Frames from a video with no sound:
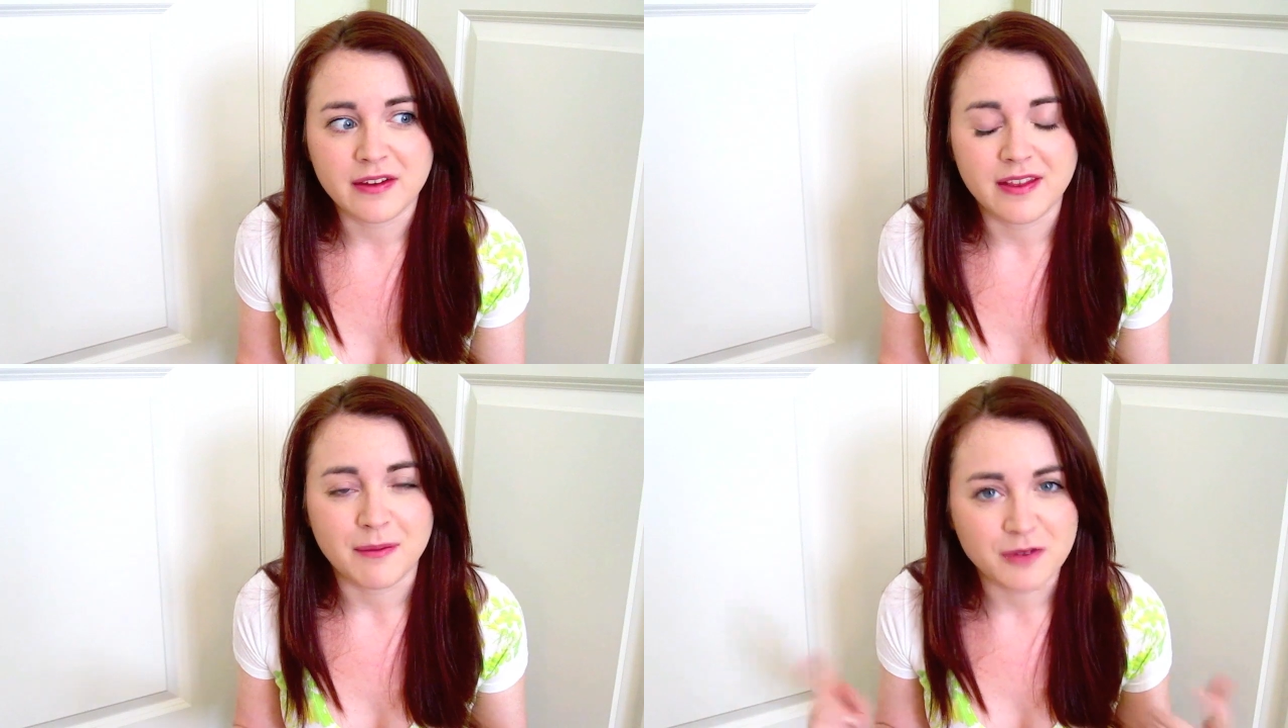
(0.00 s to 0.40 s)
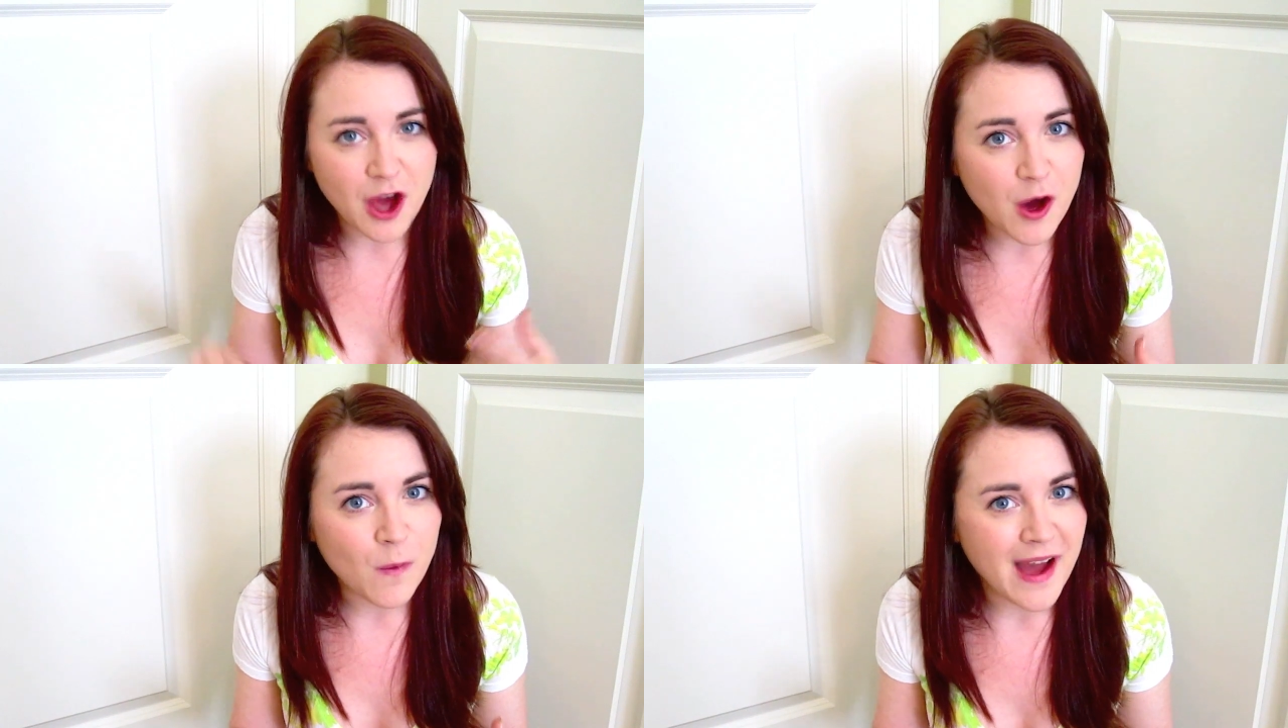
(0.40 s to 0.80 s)
to them,
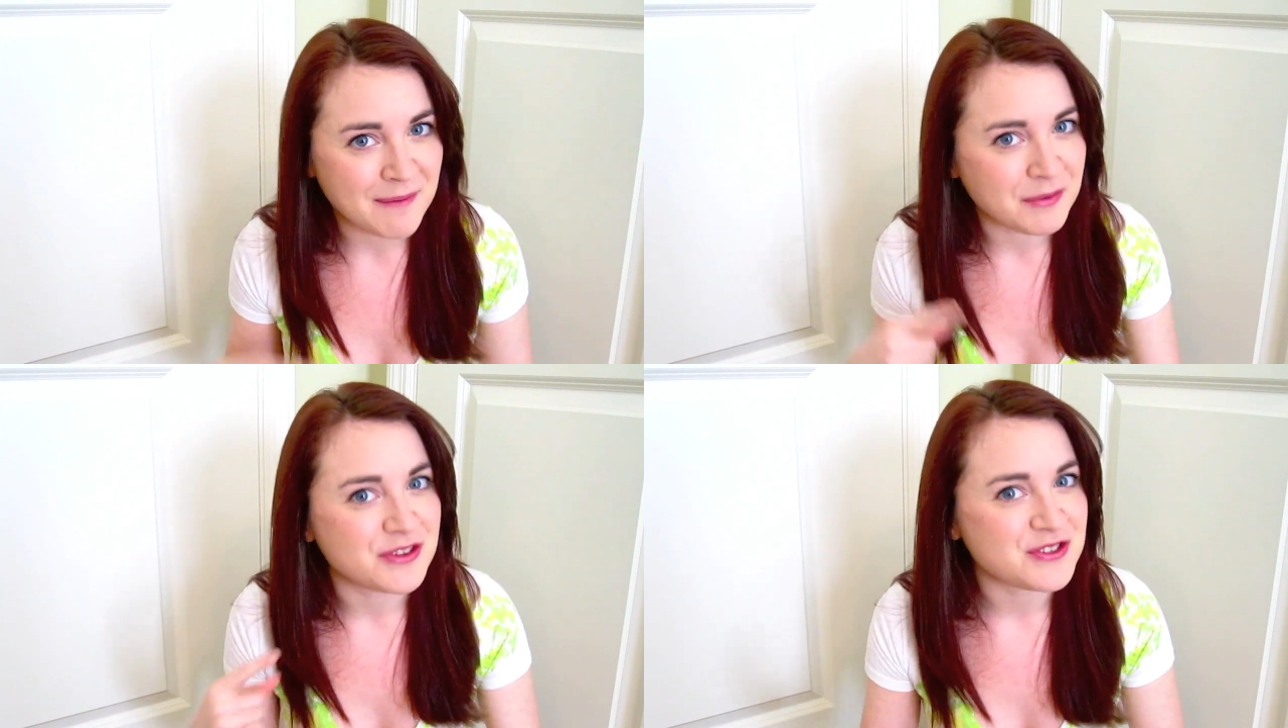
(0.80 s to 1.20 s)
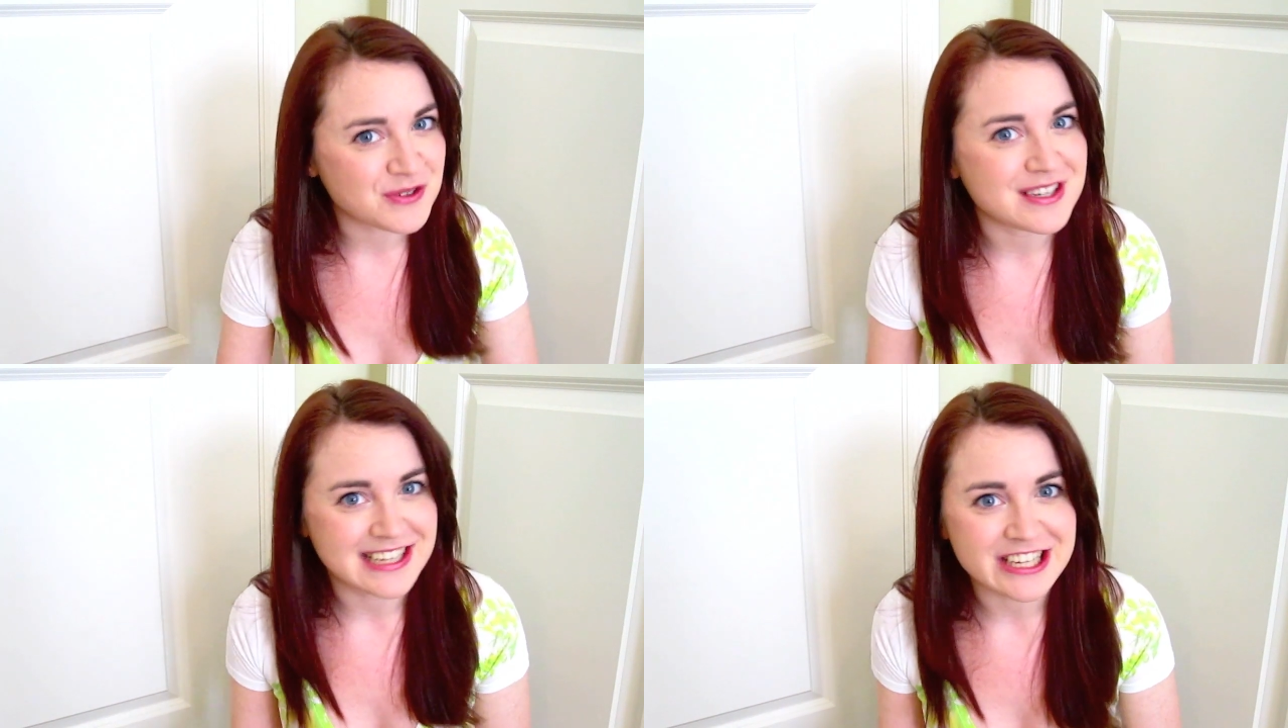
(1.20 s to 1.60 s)
no, I'm a
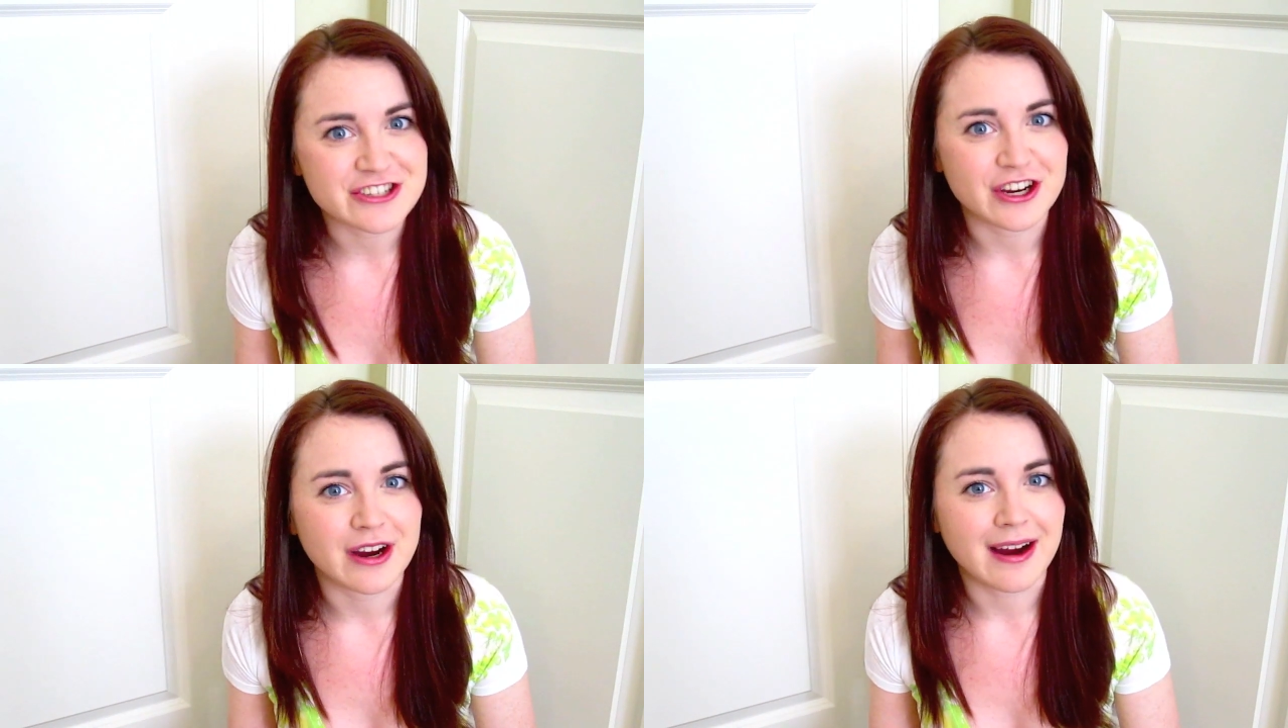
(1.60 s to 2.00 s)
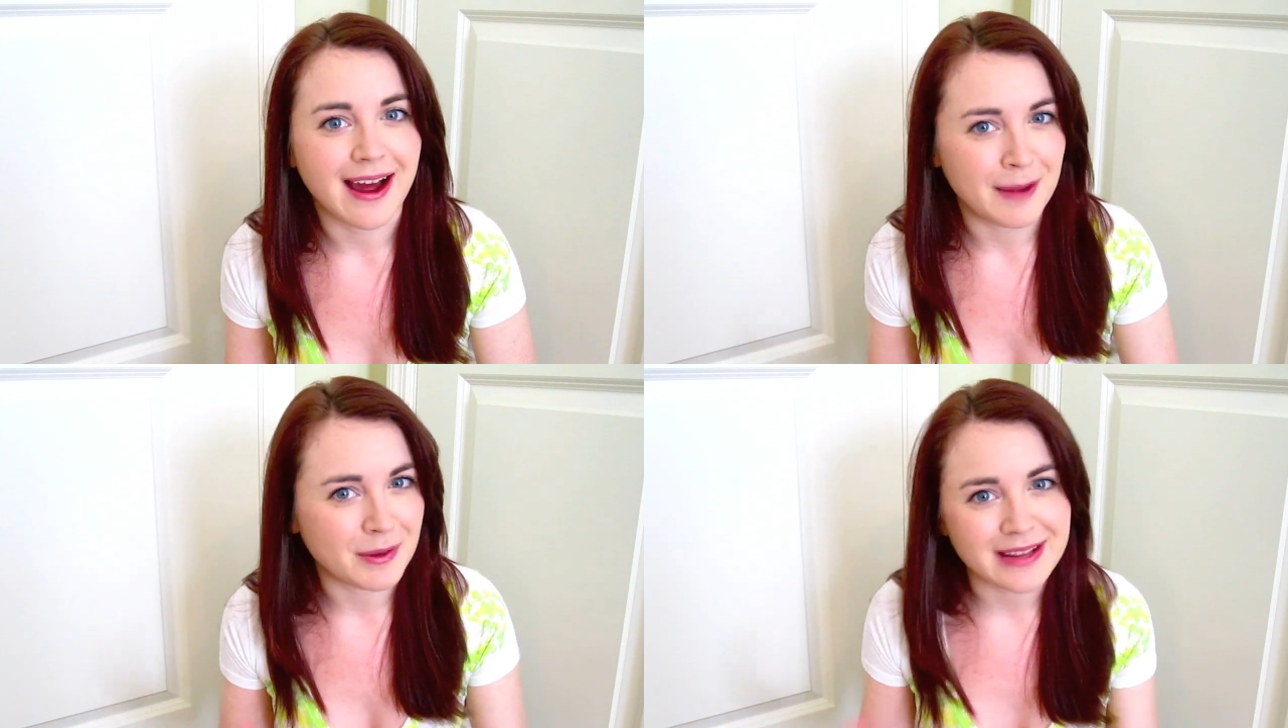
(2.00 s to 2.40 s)
student teacher,
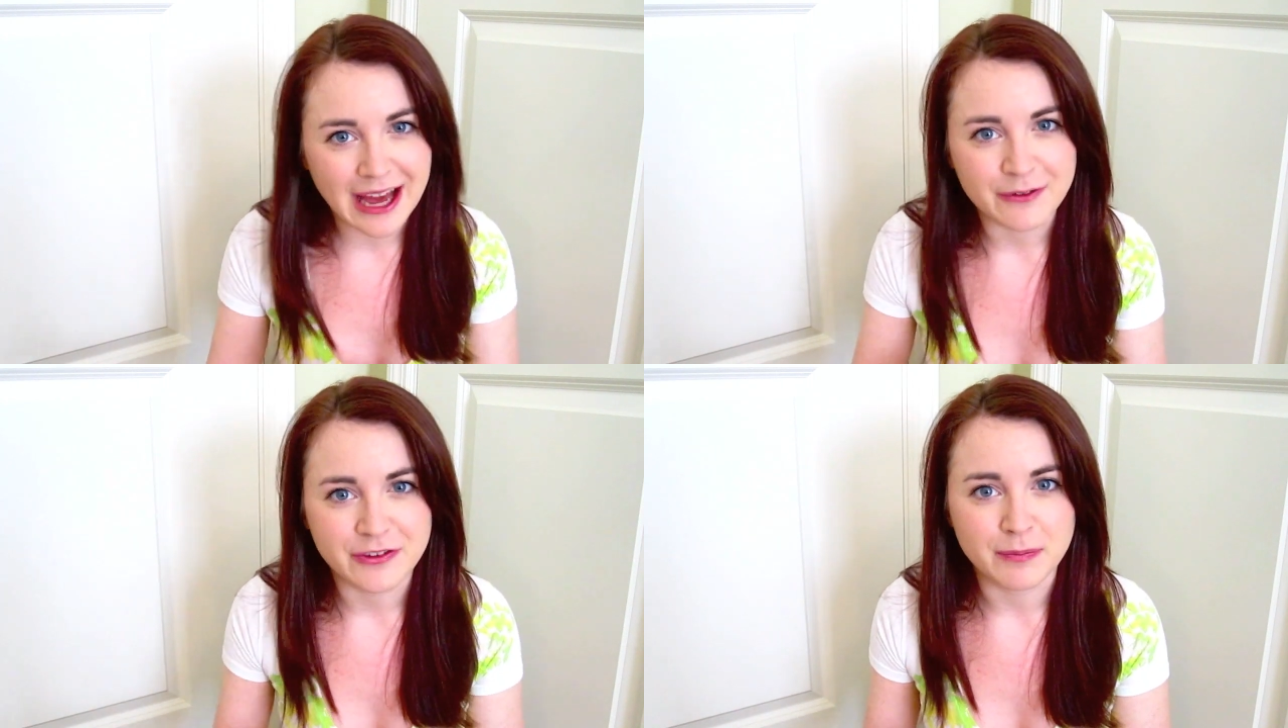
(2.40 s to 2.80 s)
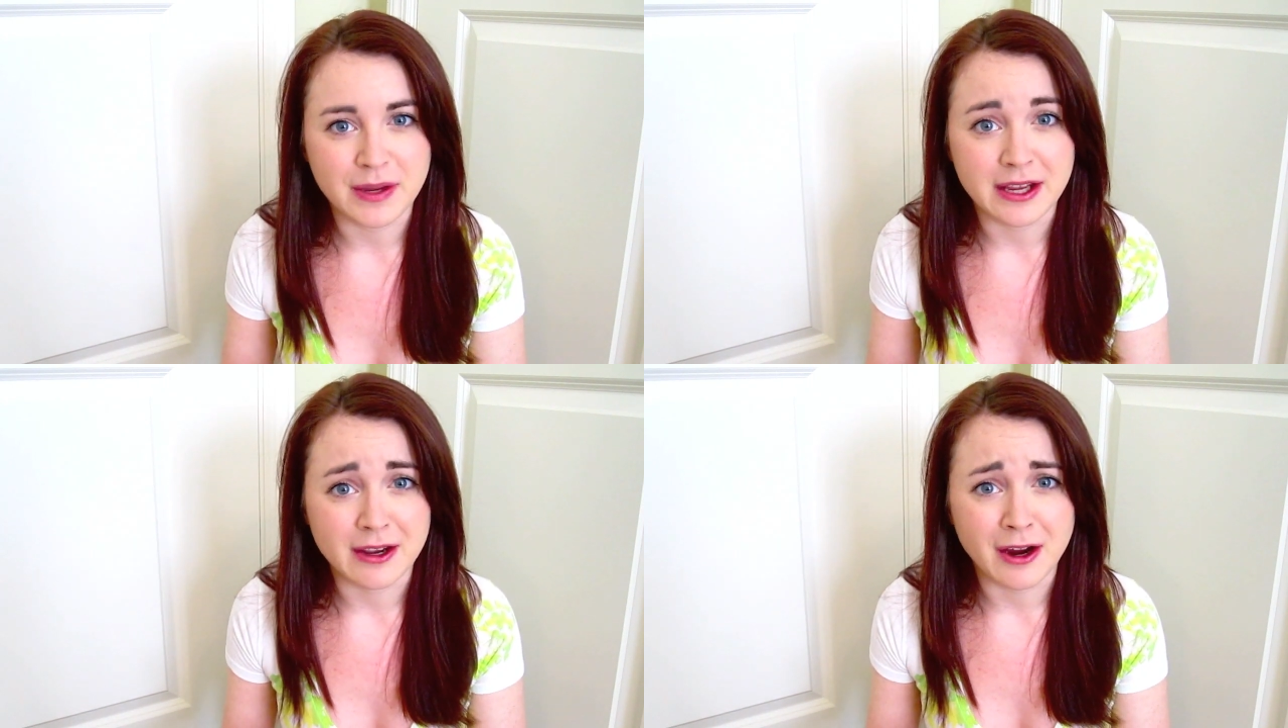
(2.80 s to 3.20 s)
I'm allowed to be
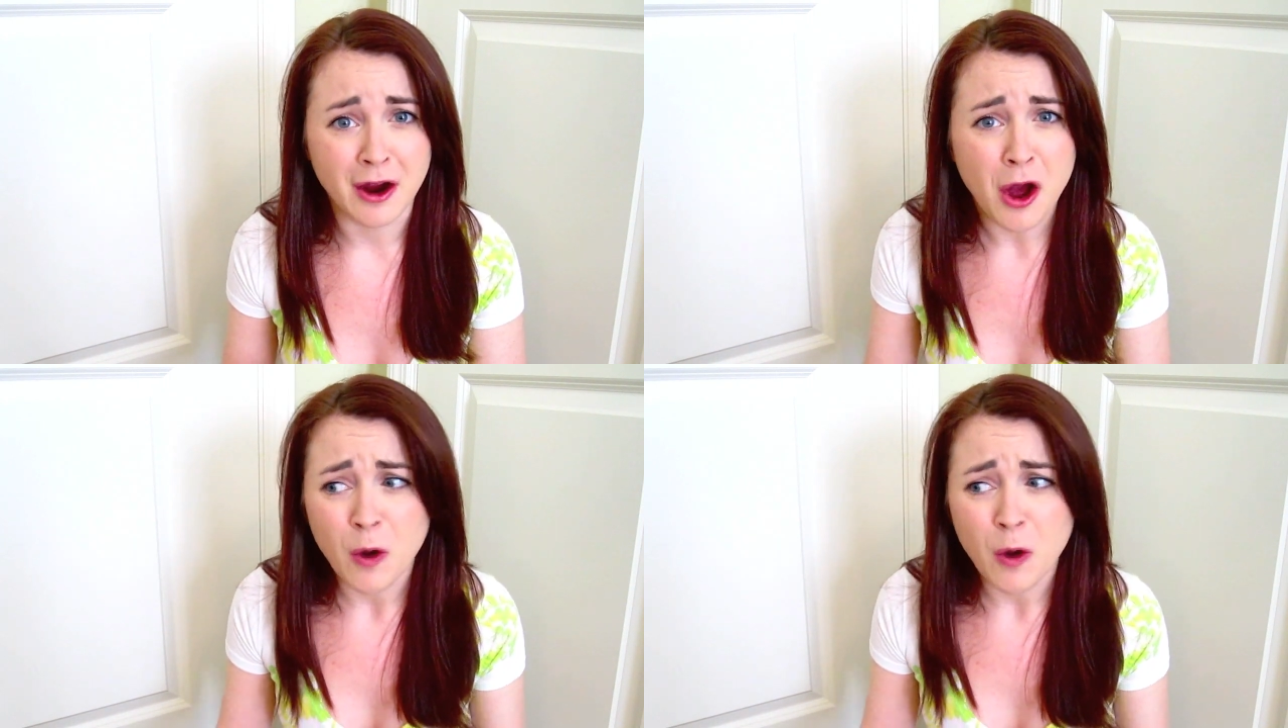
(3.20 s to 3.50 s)
here.